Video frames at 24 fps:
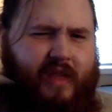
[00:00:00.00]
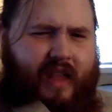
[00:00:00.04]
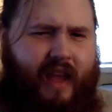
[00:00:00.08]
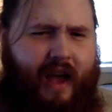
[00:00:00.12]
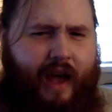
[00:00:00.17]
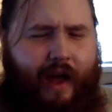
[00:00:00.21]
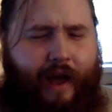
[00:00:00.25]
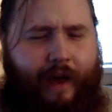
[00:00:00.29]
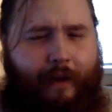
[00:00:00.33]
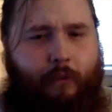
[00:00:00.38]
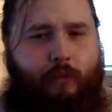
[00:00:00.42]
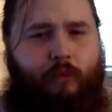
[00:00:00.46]

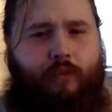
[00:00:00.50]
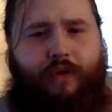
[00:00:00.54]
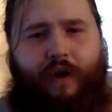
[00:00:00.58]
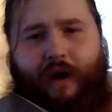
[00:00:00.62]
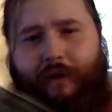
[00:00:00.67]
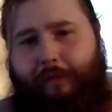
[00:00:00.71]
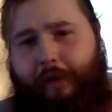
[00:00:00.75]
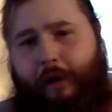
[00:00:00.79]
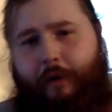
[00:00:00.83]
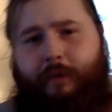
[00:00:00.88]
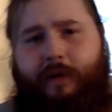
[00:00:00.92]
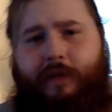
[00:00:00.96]
I
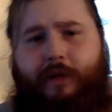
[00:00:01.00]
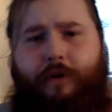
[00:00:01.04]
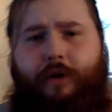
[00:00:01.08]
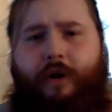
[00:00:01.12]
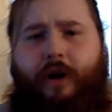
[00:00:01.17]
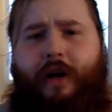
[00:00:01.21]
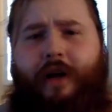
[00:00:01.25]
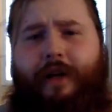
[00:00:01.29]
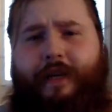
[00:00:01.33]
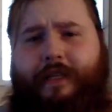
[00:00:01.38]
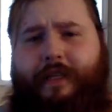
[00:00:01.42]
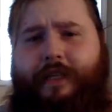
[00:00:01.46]
probably was
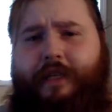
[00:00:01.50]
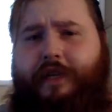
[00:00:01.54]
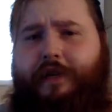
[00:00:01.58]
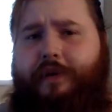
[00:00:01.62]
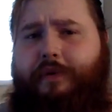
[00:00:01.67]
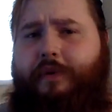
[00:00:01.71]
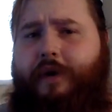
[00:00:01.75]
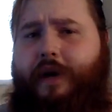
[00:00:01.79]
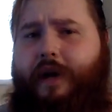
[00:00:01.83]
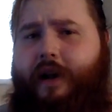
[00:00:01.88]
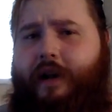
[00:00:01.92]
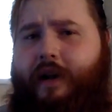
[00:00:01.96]
going to
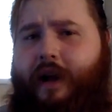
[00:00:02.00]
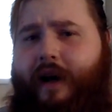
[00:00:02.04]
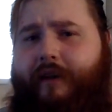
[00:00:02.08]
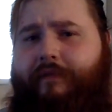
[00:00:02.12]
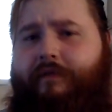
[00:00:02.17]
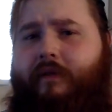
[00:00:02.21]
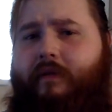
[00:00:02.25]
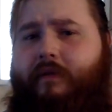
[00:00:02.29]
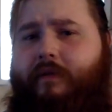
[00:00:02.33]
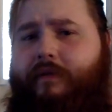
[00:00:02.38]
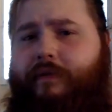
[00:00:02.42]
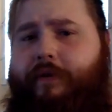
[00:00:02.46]
continue it
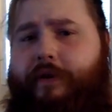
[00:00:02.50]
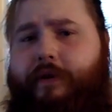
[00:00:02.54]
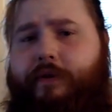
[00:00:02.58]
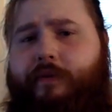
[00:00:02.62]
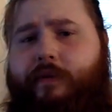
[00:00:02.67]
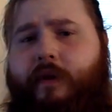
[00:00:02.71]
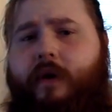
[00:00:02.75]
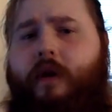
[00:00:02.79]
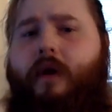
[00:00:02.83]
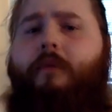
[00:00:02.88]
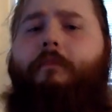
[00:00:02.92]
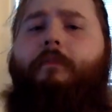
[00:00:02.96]
after the first
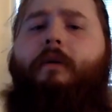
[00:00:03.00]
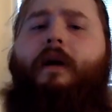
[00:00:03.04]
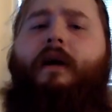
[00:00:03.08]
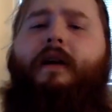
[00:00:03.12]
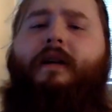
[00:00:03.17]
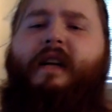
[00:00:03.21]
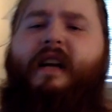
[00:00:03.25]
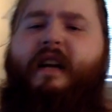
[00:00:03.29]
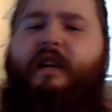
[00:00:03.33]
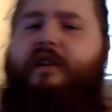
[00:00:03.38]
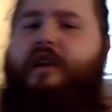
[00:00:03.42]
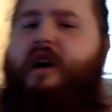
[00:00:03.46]
volume, but I
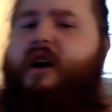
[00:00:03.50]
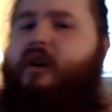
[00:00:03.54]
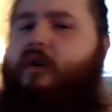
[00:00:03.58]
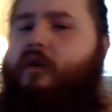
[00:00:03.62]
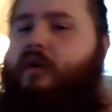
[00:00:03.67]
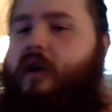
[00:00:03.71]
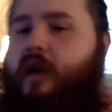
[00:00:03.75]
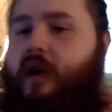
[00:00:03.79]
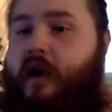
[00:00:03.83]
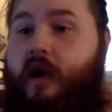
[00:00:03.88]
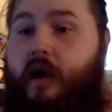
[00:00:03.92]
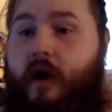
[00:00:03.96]
didn't know
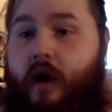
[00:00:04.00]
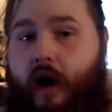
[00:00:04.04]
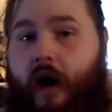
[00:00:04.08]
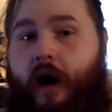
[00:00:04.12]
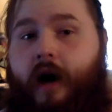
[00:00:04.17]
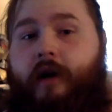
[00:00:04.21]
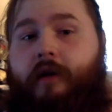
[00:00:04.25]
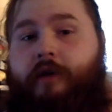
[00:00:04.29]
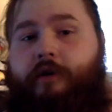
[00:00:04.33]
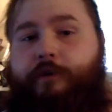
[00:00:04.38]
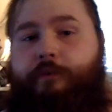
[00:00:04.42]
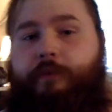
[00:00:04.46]

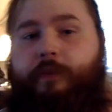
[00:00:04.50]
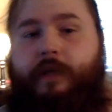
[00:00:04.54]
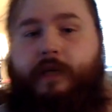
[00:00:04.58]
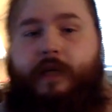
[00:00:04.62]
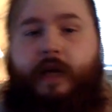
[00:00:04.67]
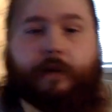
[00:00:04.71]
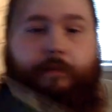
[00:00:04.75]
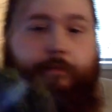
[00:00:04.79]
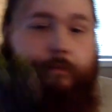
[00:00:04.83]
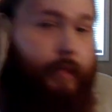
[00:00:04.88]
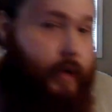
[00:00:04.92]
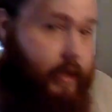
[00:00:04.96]
100%.
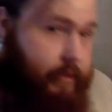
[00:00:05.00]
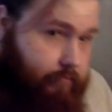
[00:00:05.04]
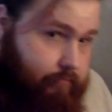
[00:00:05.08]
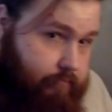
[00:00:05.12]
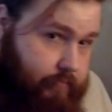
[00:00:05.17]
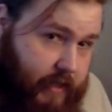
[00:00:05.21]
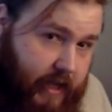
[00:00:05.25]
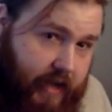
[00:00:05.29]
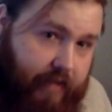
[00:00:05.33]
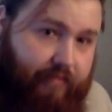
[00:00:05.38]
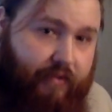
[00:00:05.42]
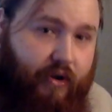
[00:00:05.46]
But
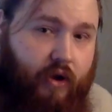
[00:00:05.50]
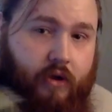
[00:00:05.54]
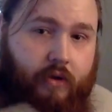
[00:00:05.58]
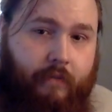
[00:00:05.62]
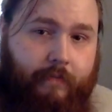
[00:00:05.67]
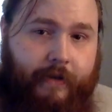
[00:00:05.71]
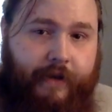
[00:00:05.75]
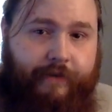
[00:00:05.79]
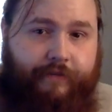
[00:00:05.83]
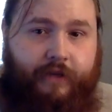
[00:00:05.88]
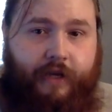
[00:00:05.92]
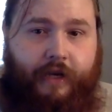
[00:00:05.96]
second
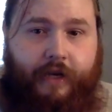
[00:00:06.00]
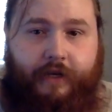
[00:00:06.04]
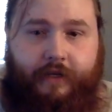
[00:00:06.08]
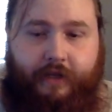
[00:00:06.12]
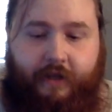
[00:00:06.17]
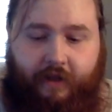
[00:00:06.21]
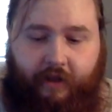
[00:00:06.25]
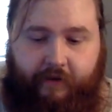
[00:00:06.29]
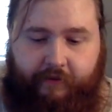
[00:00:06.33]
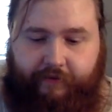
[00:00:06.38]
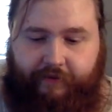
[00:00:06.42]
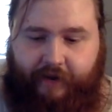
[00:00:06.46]
volume definitely
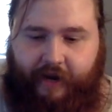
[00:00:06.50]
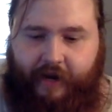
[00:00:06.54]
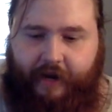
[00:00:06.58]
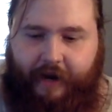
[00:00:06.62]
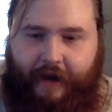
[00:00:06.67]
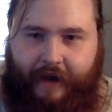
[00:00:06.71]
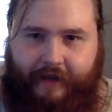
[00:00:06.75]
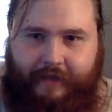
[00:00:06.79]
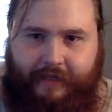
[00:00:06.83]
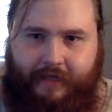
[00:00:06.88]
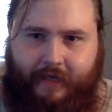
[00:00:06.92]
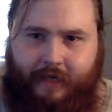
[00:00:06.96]
solidified
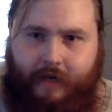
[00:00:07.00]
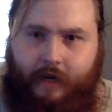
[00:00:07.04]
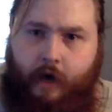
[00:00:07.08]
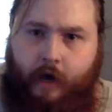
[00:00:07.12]
as